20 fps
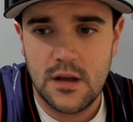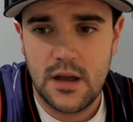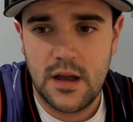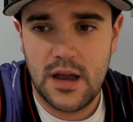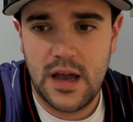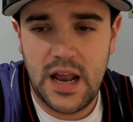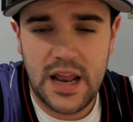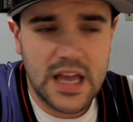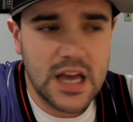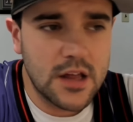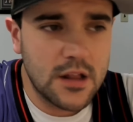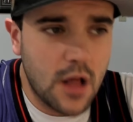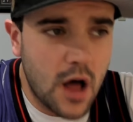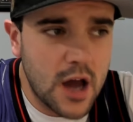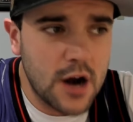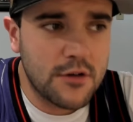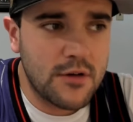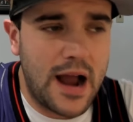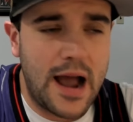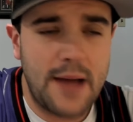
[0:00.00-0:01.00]
And I think a
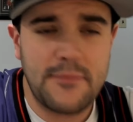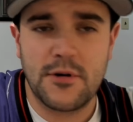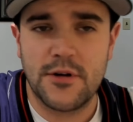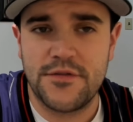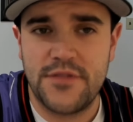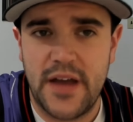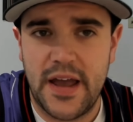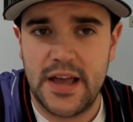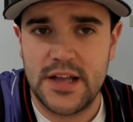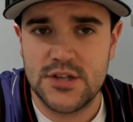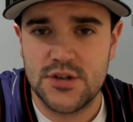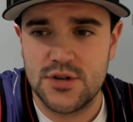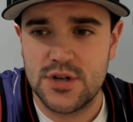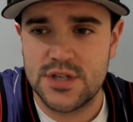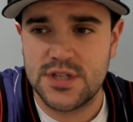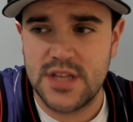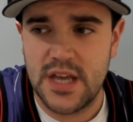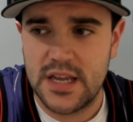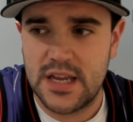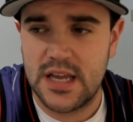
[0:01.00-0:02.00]
lot of Raptor fans are
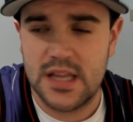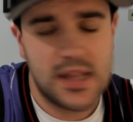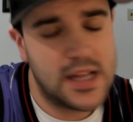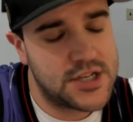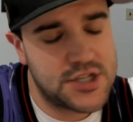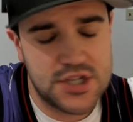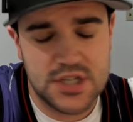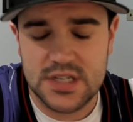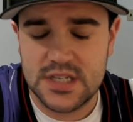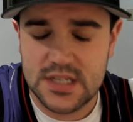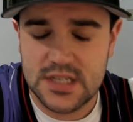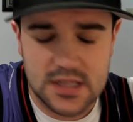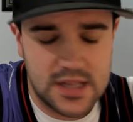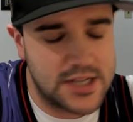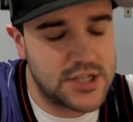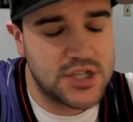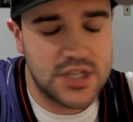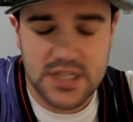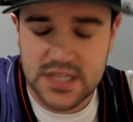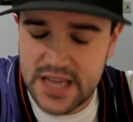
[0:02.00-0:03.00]
just thinking, let's
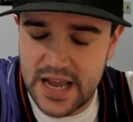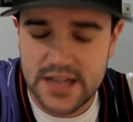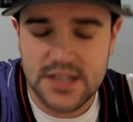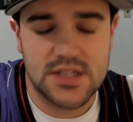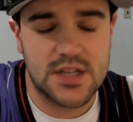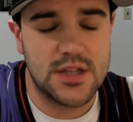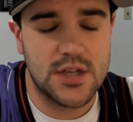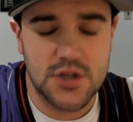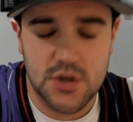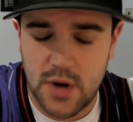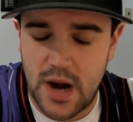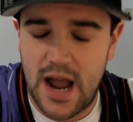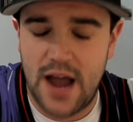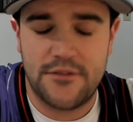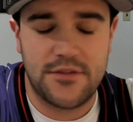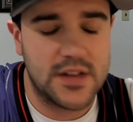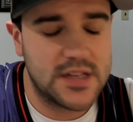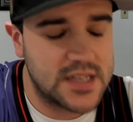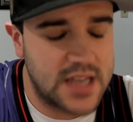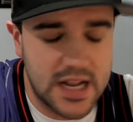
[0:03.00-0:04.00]
just get to the
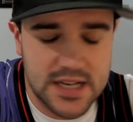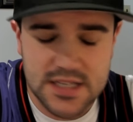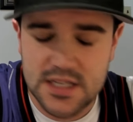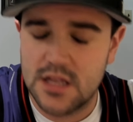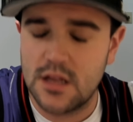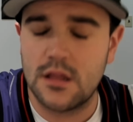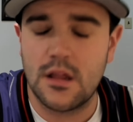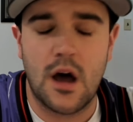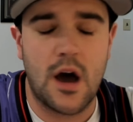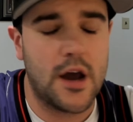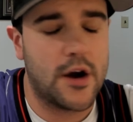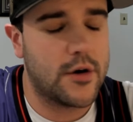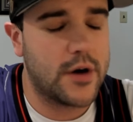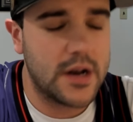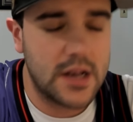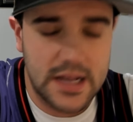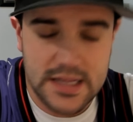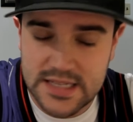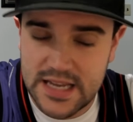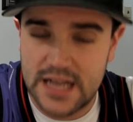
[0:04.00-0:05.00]
draft. Let's get to the lottery.
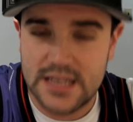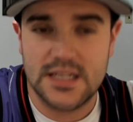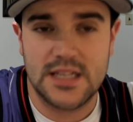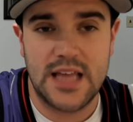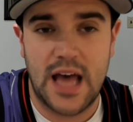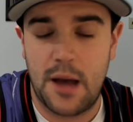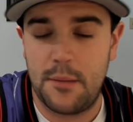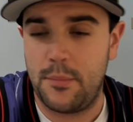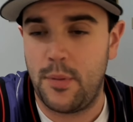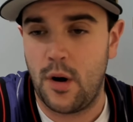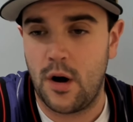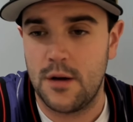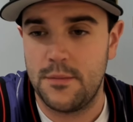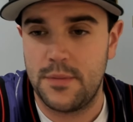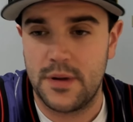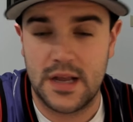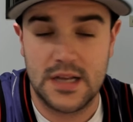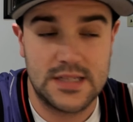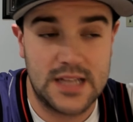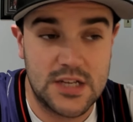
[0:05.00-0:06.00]
Let's get to that part,
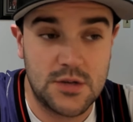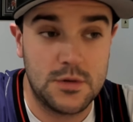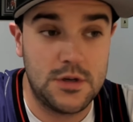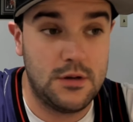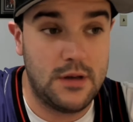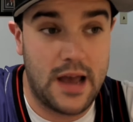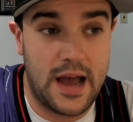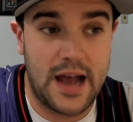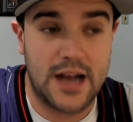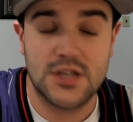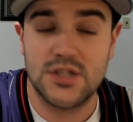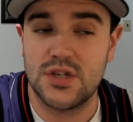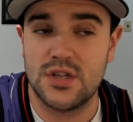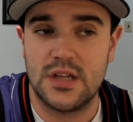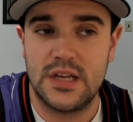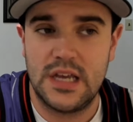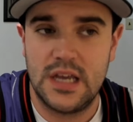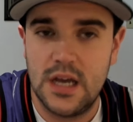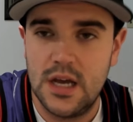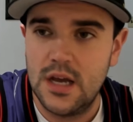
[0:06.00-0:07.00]
because that's when you
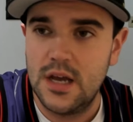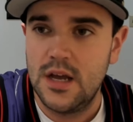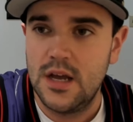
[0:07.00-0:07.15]
actually